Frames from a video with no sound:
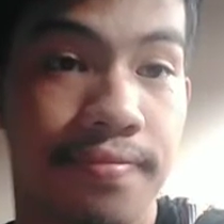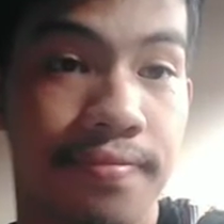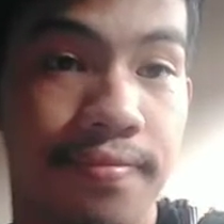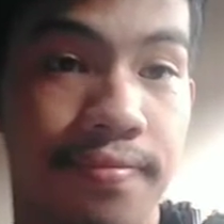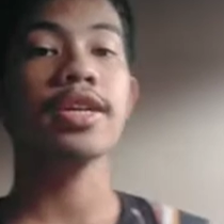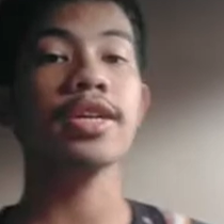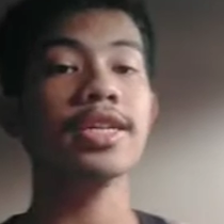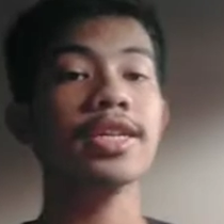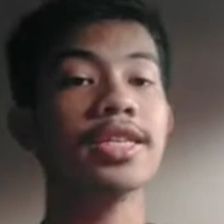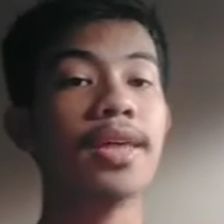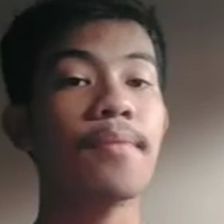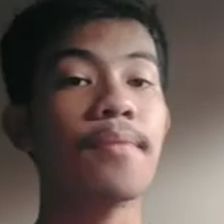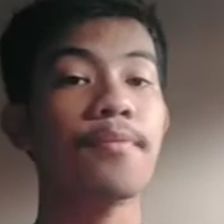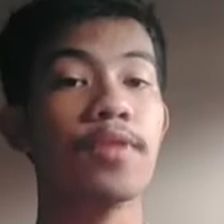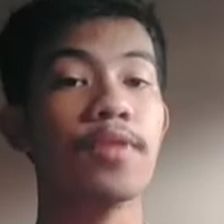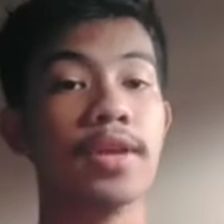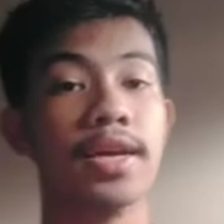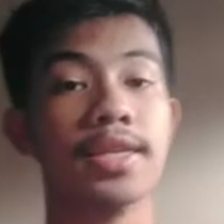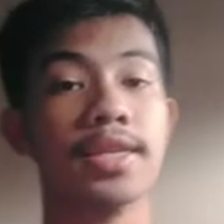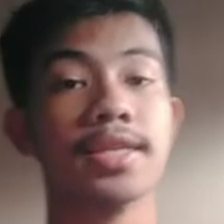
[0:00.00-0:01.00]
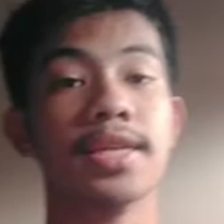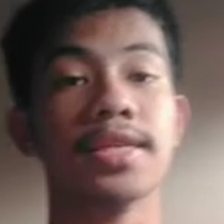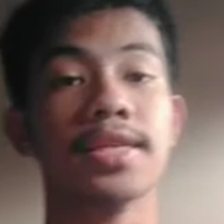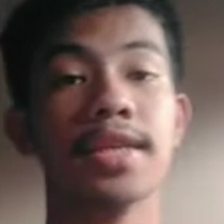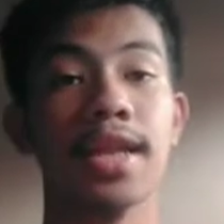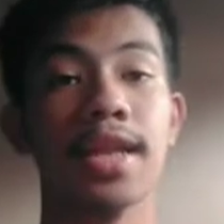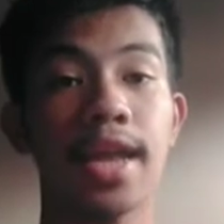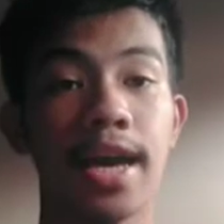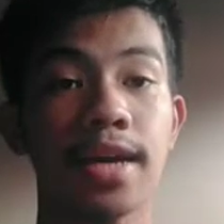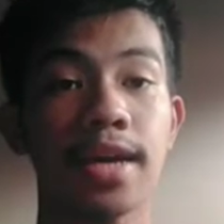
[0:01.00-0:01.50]
Example is the
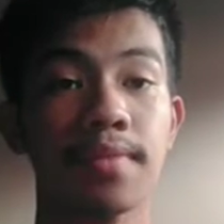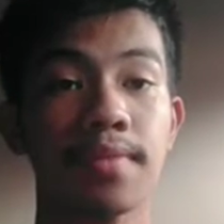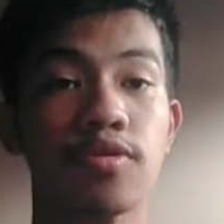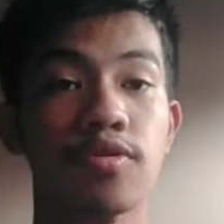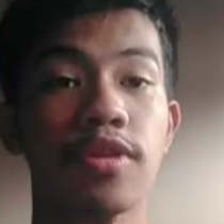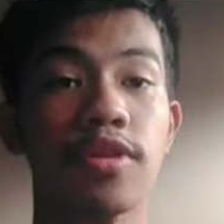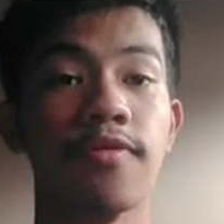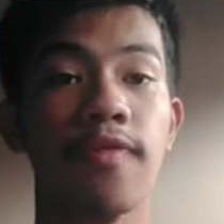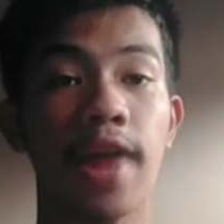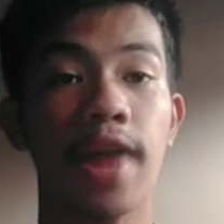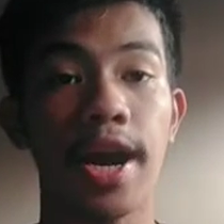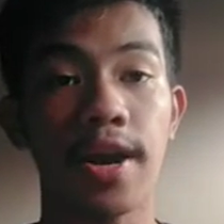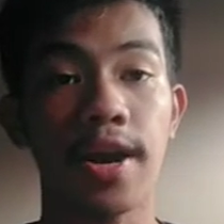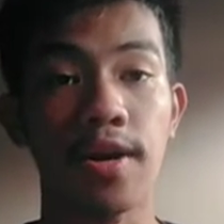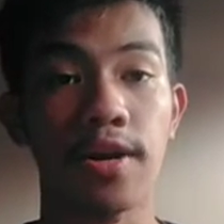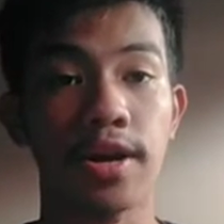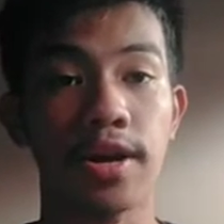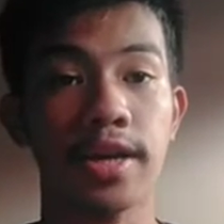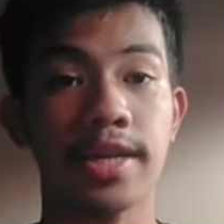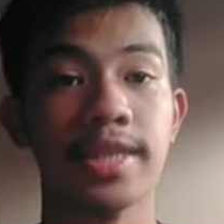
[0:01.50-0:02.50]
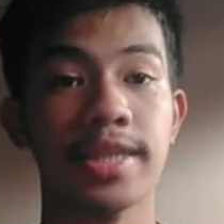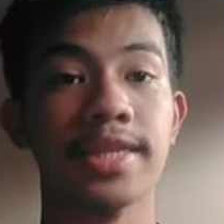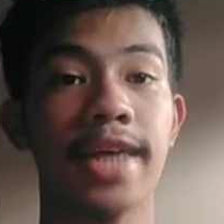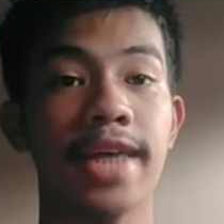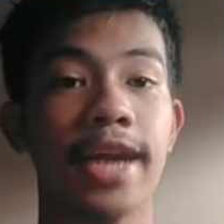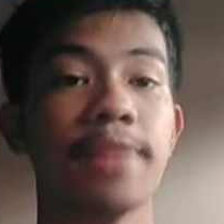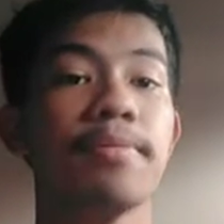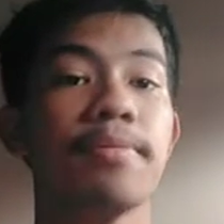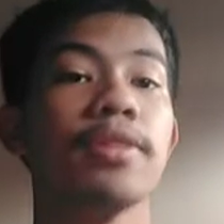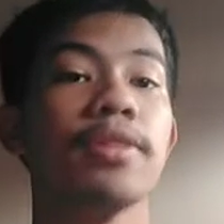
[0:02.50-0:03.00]
select, modify, or
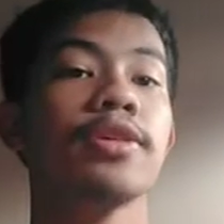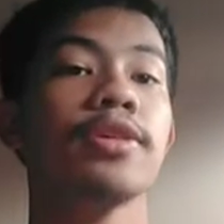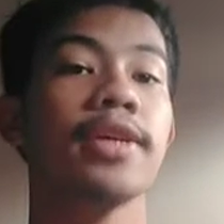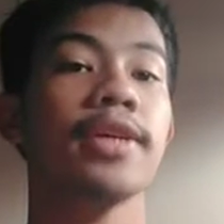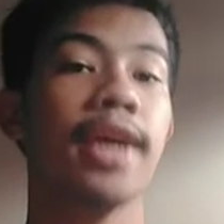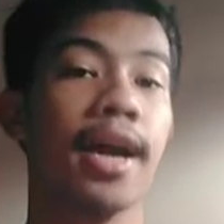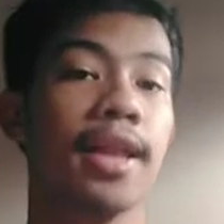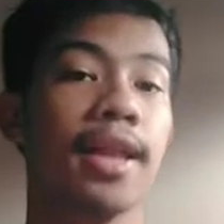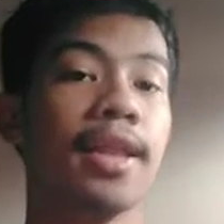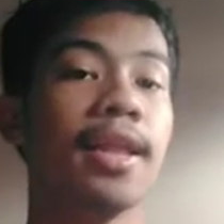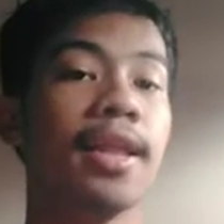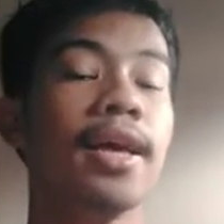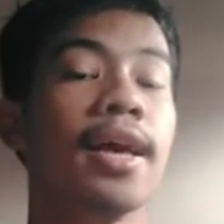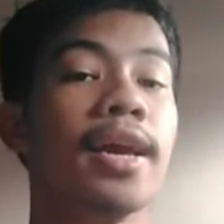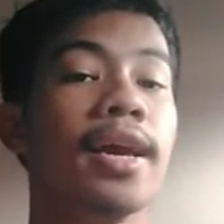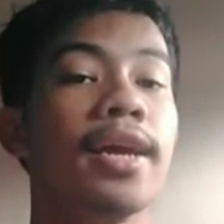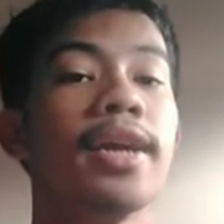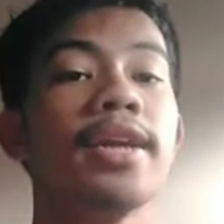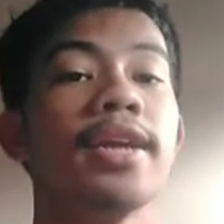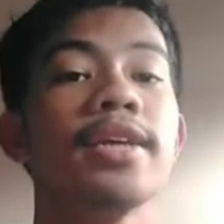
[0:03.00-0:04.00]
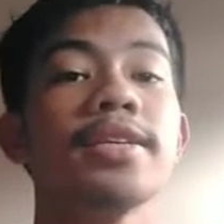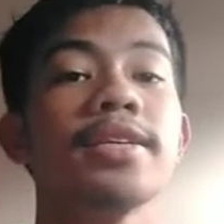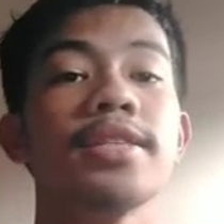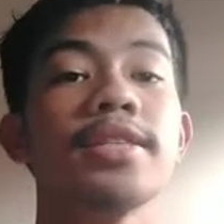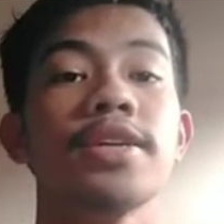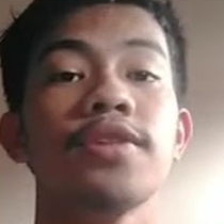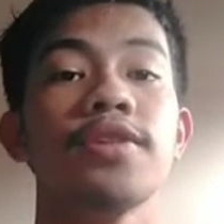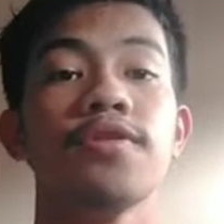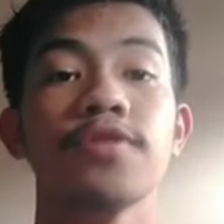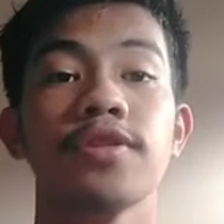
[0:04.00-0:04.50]
design material. It is the
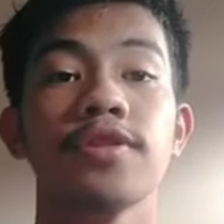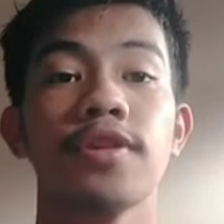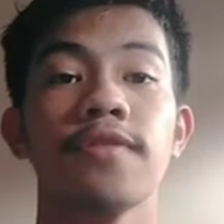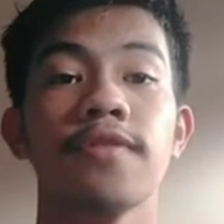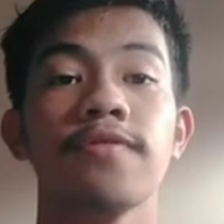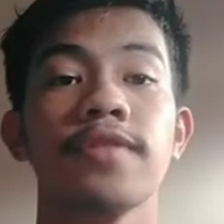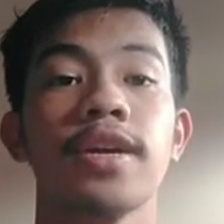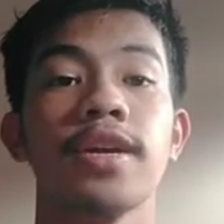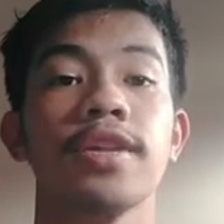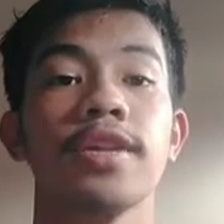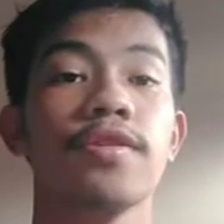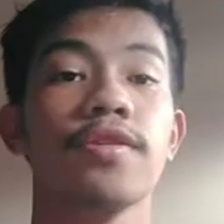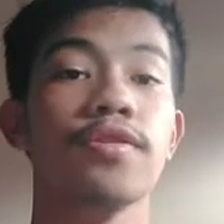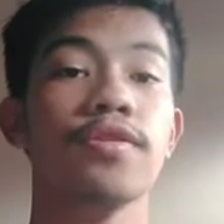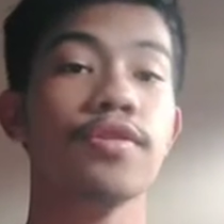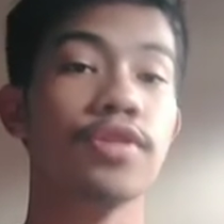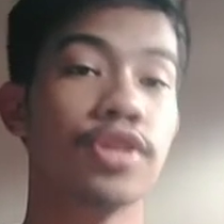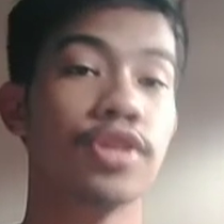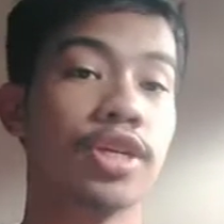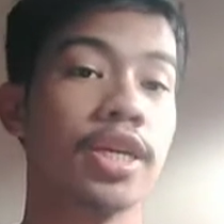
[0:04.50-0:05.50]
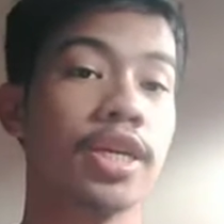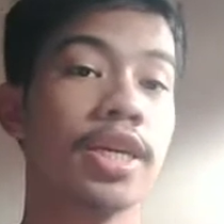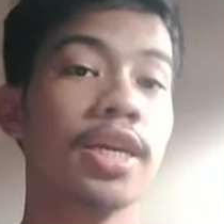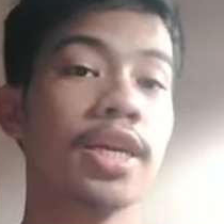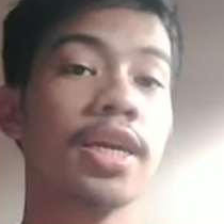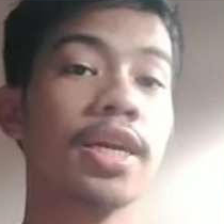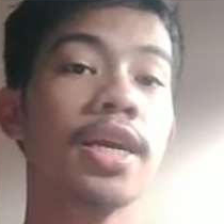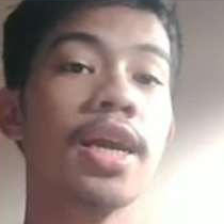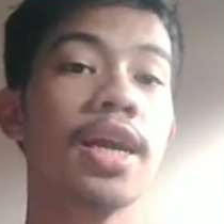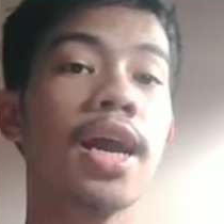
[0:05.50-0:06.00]
use of technology,
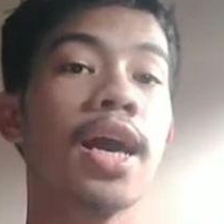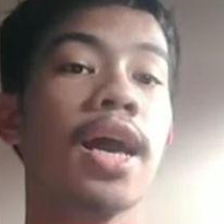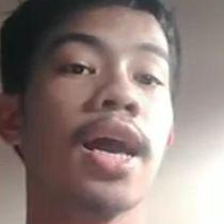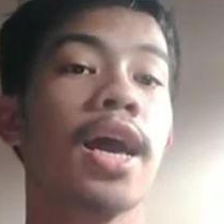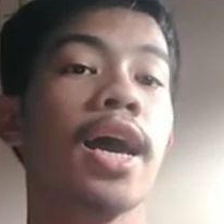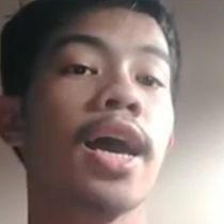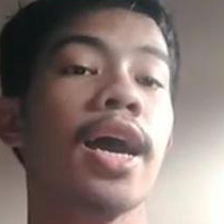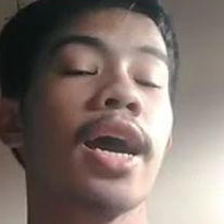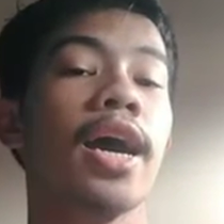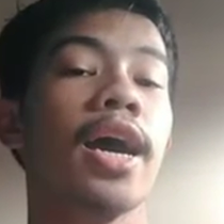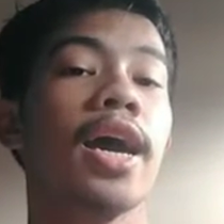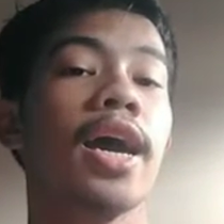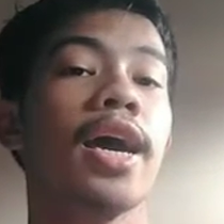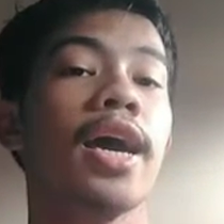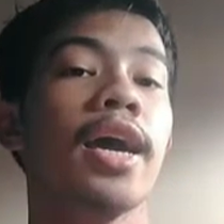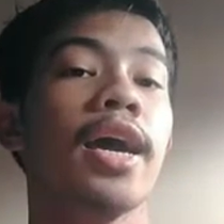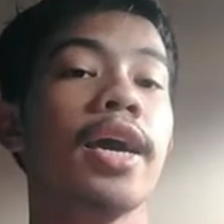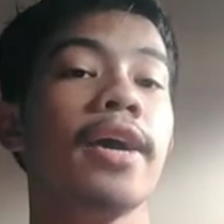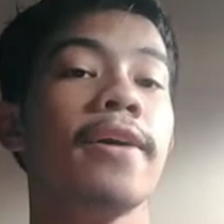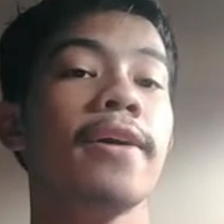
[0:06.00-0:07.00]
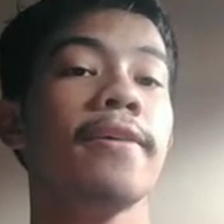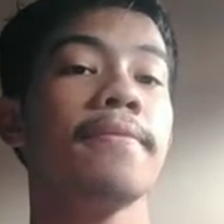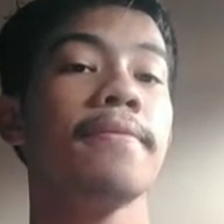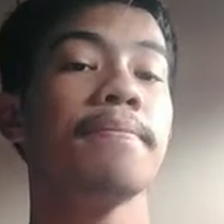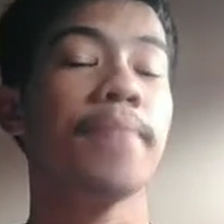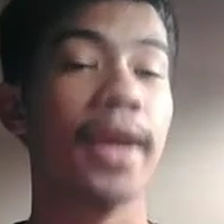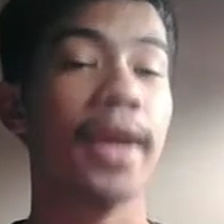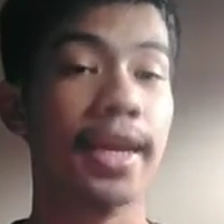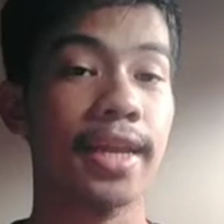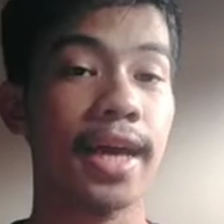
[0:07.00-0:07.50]
and
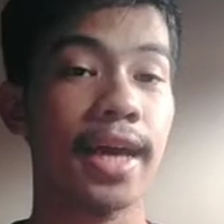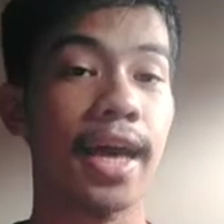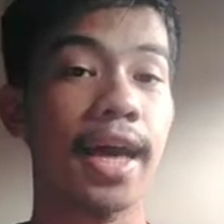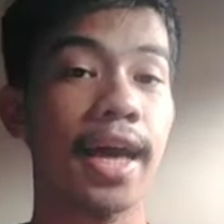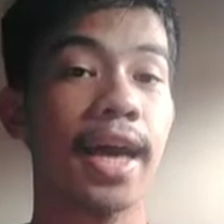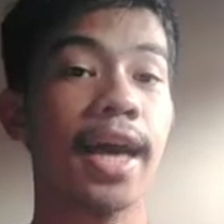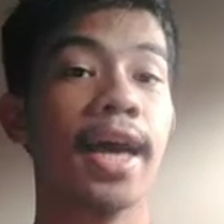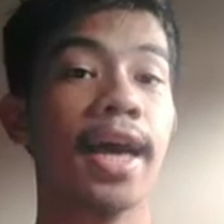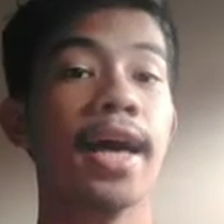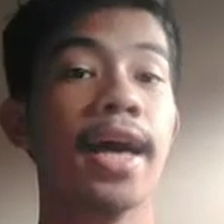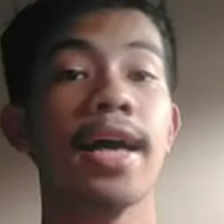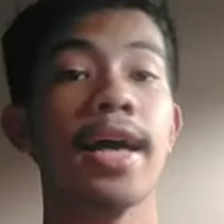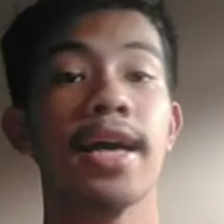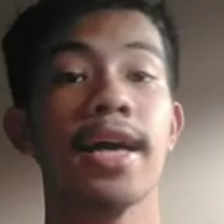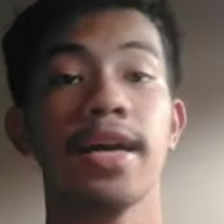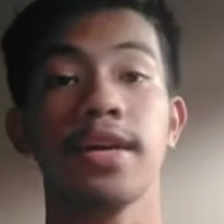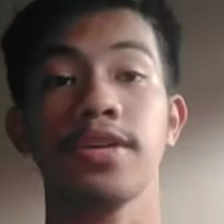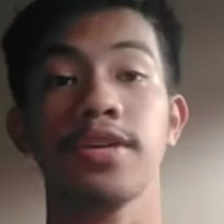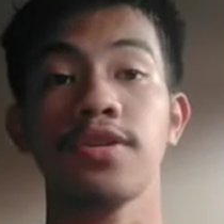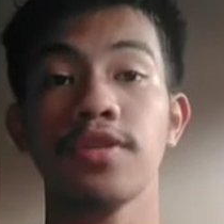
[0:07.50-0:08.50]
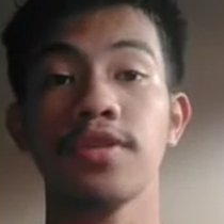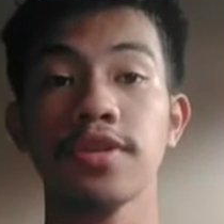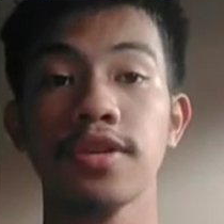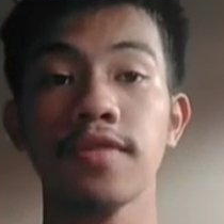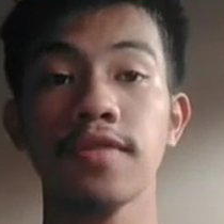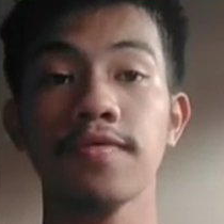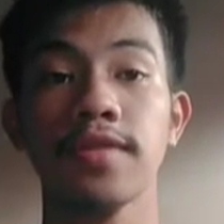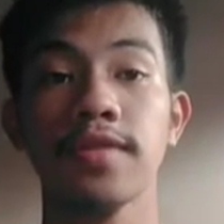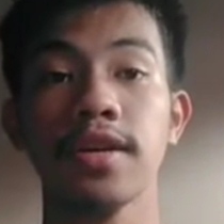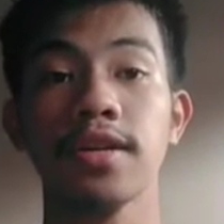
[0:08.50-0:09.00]
by the use
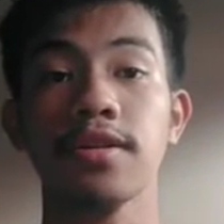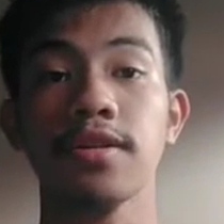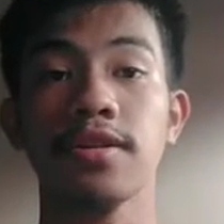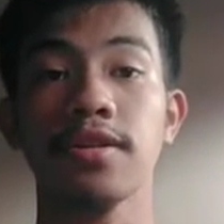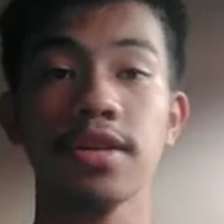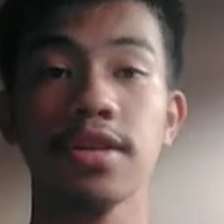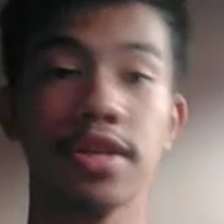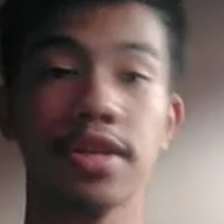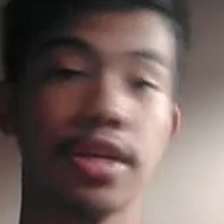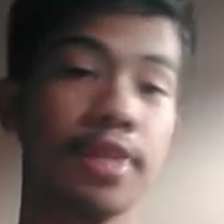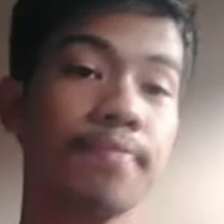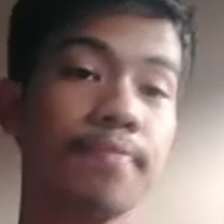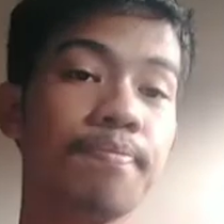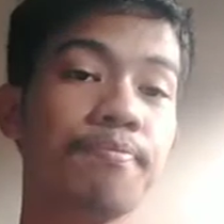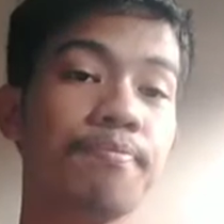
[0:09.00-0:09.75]
of technology,